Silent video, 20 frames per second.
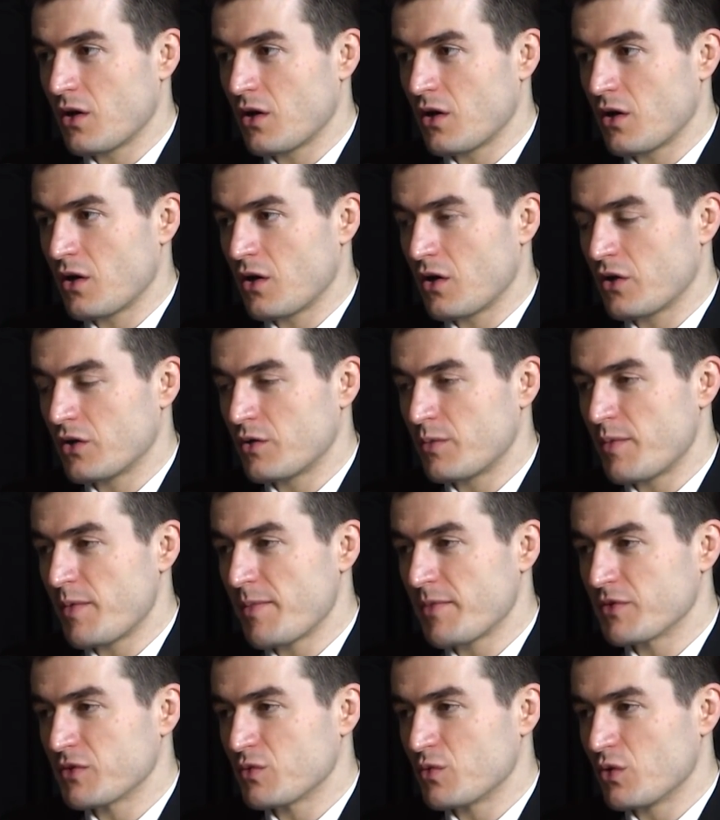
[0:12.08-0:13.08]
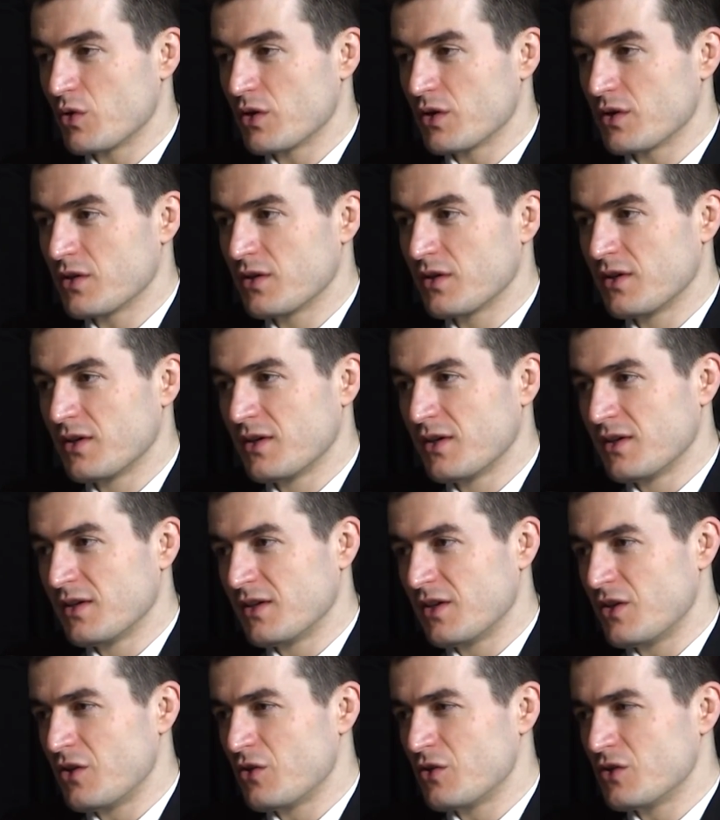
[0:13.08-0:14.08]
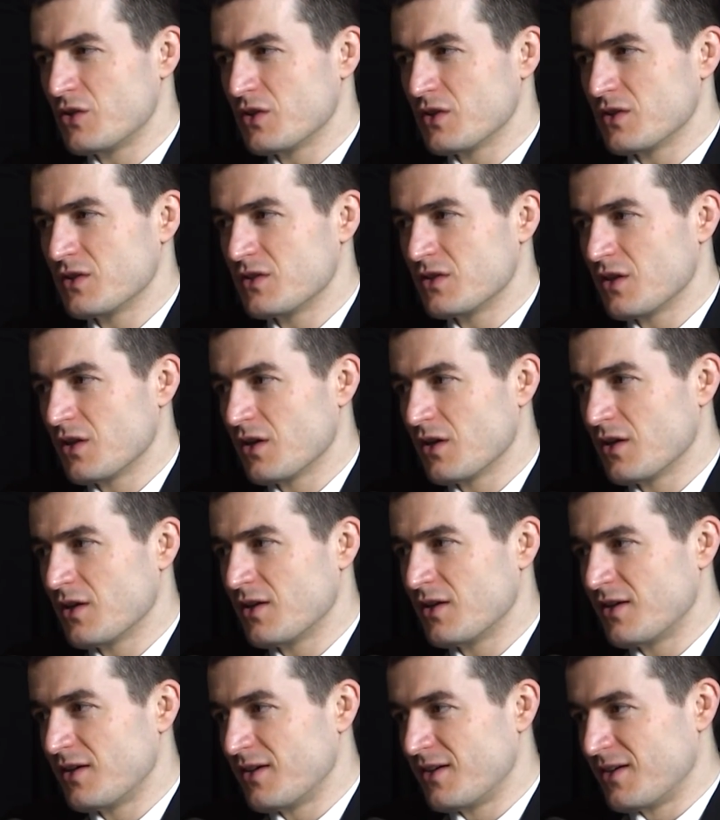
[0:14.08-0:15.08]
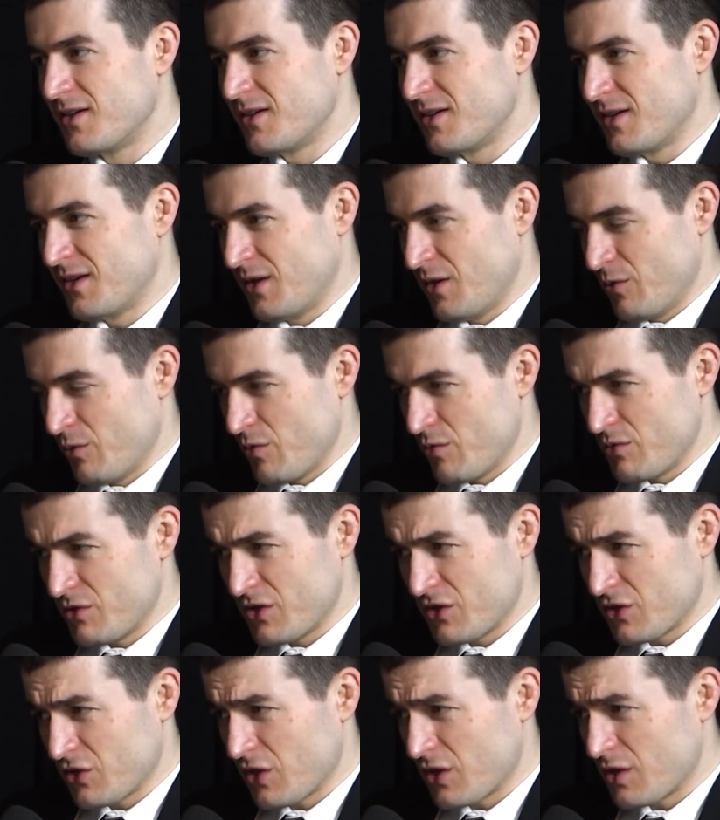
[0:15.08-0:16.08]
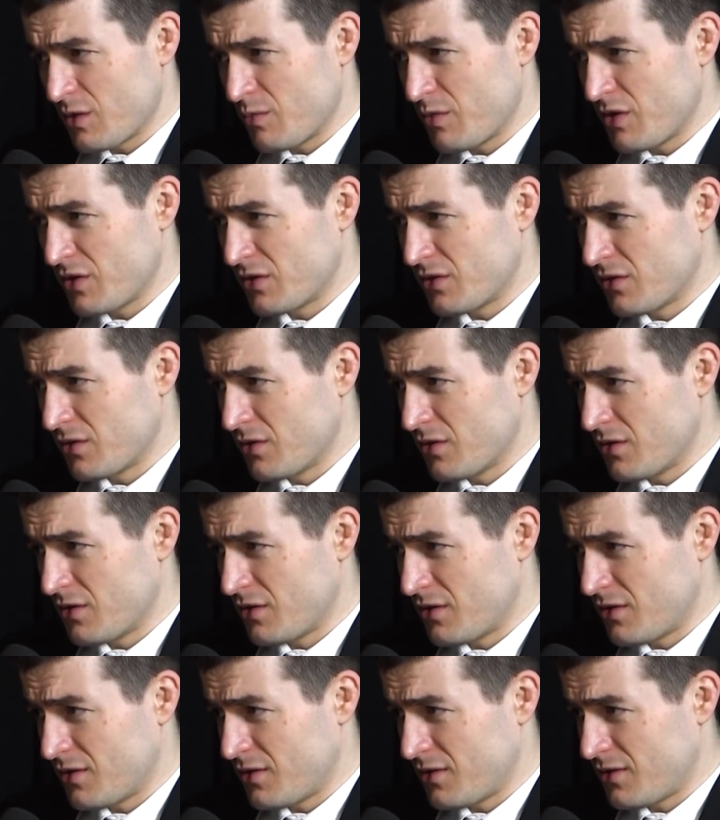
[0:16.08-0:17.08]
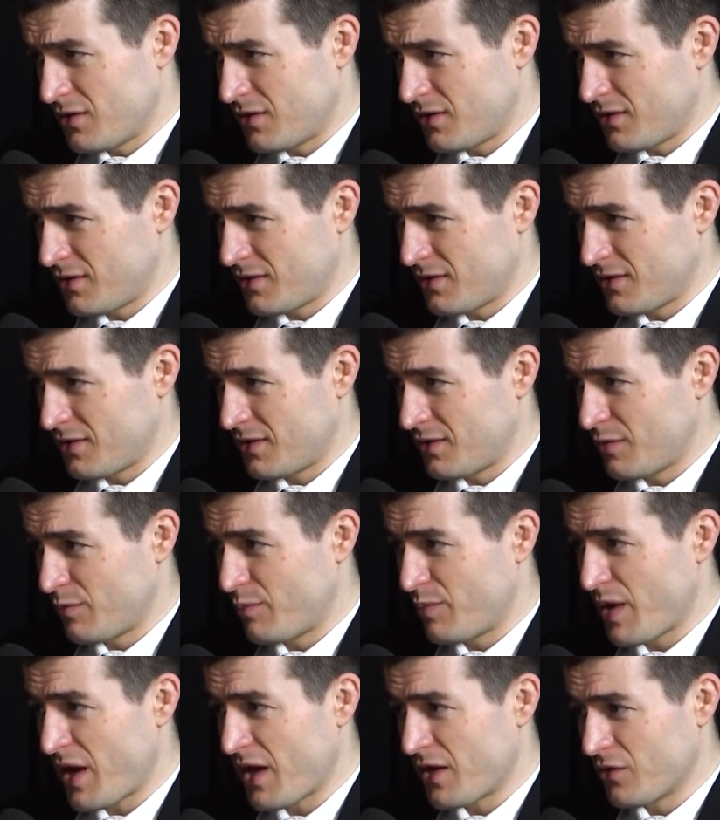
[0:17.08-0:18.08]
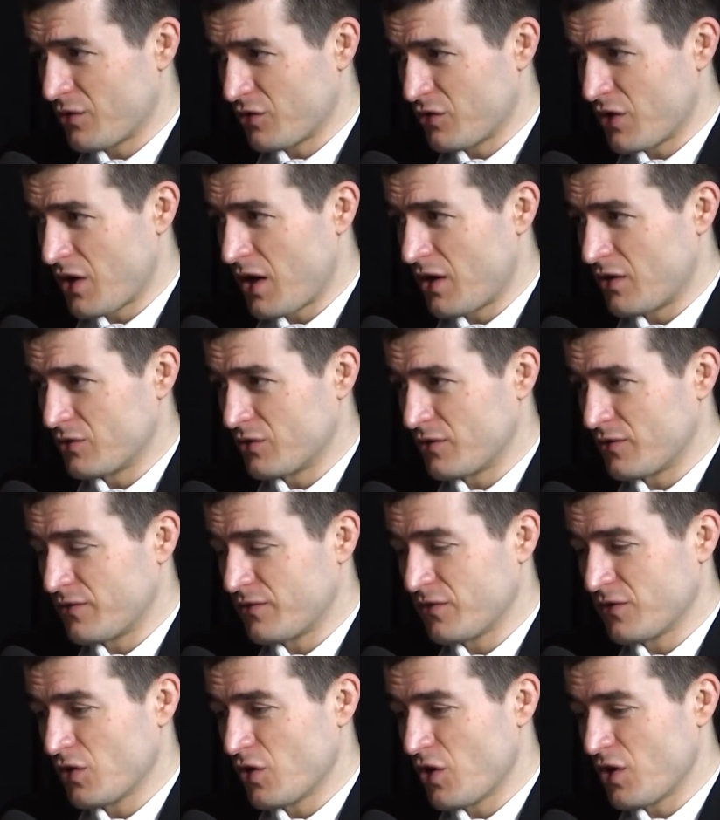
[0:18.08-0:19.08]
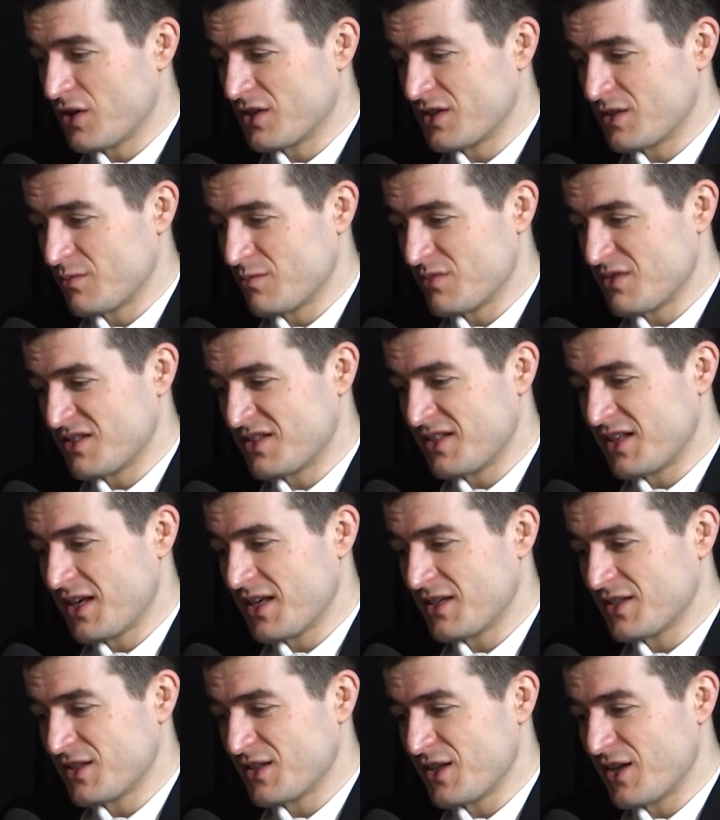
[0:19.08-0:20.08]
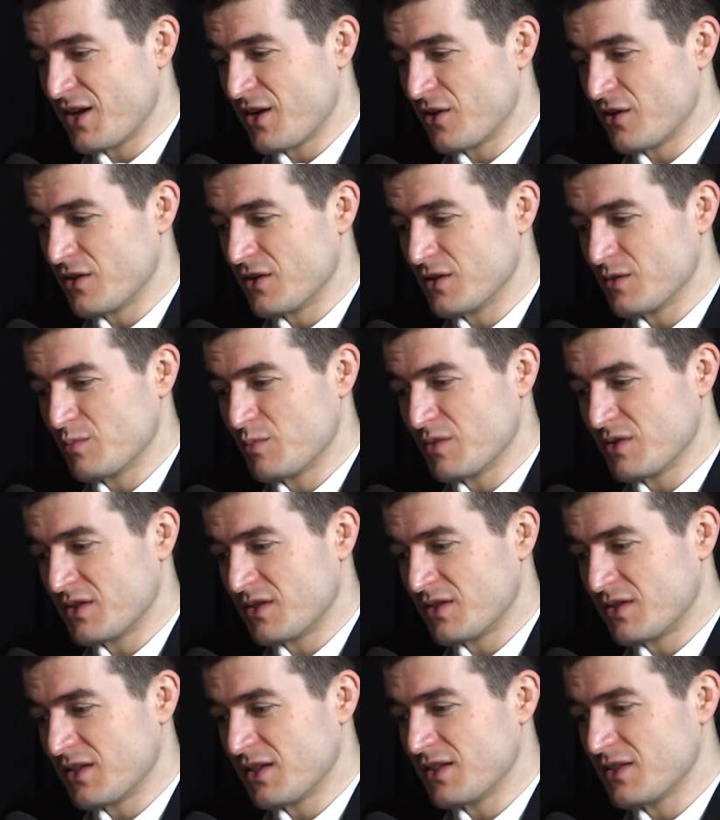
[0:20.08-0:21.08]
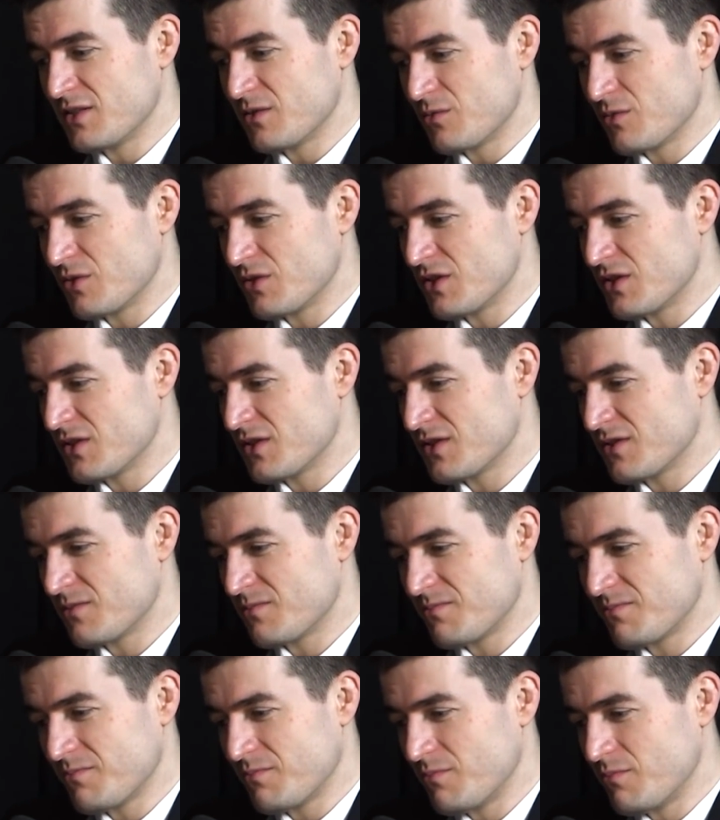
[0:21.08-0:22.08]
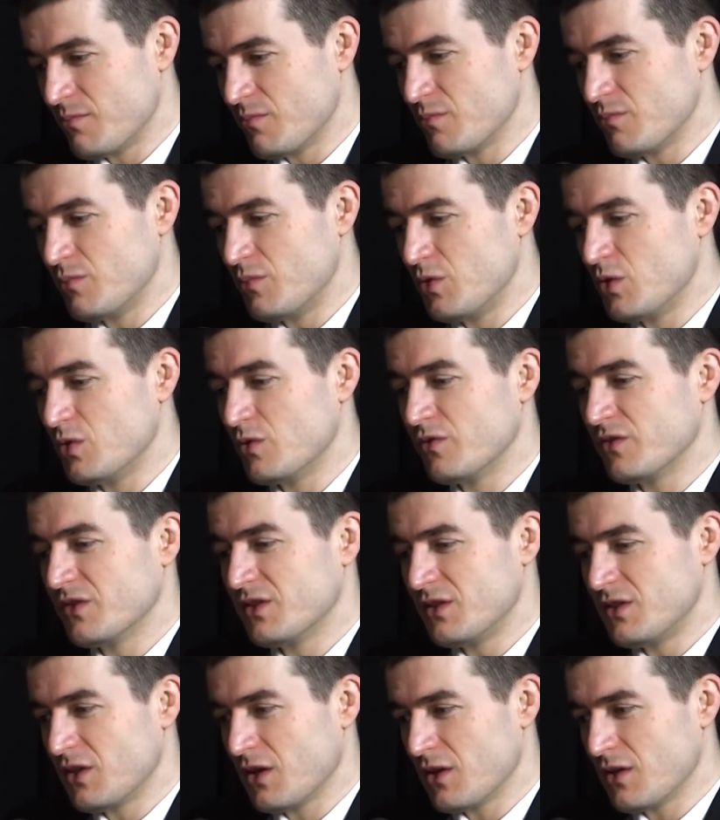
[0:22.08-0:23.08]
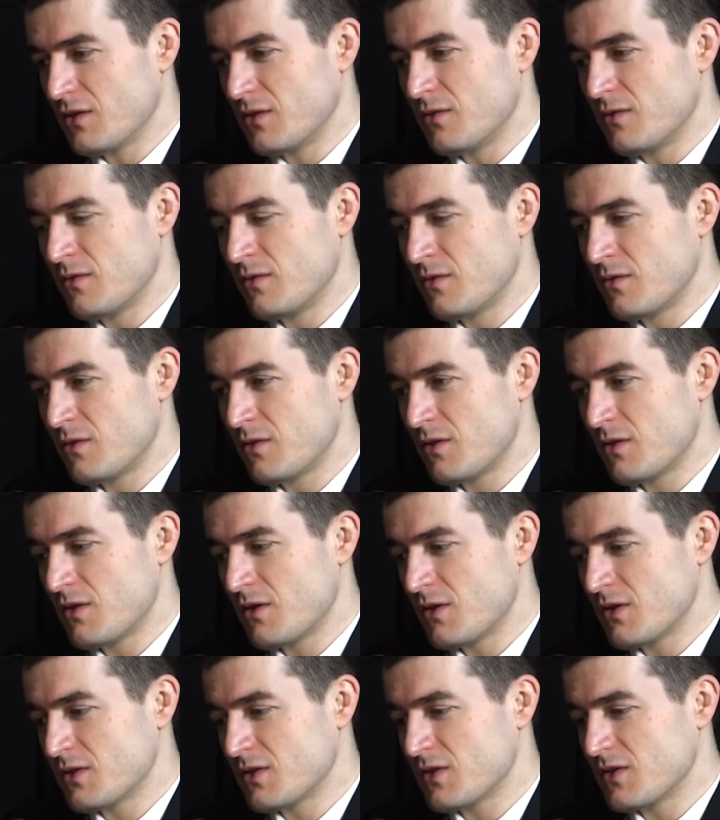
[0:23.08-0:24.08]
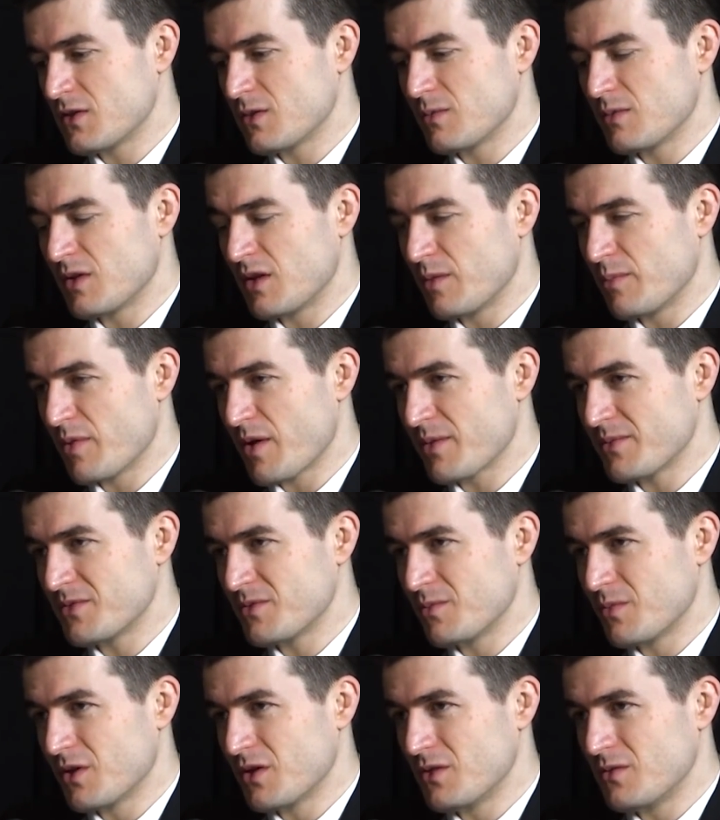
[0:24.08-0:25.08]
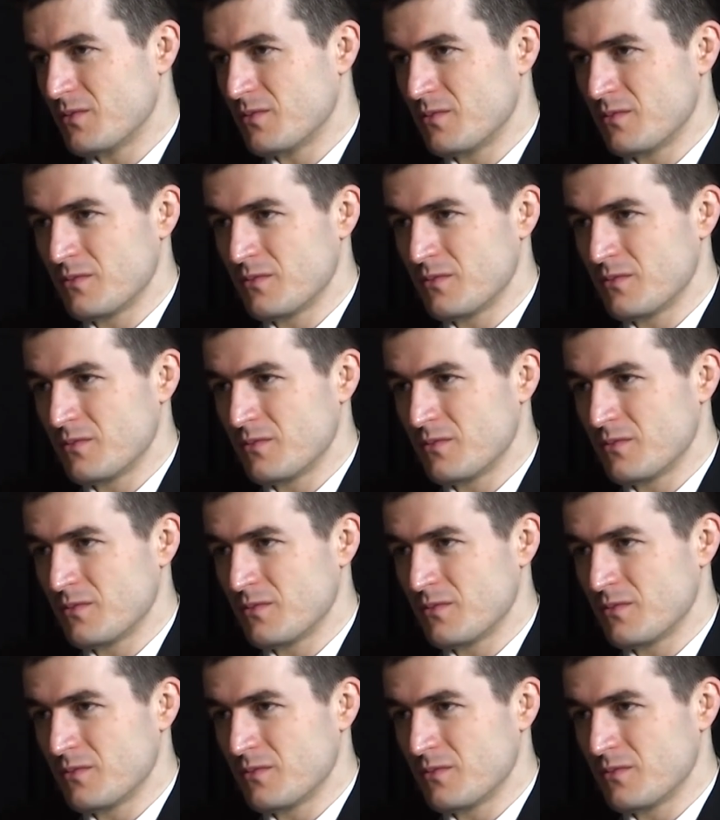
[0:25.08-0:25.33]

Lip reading: other people's work that you're just we were just talking about the battleground of flaws and mistakes and errors, but things that were just beautifully done. Is there something that pops to mind?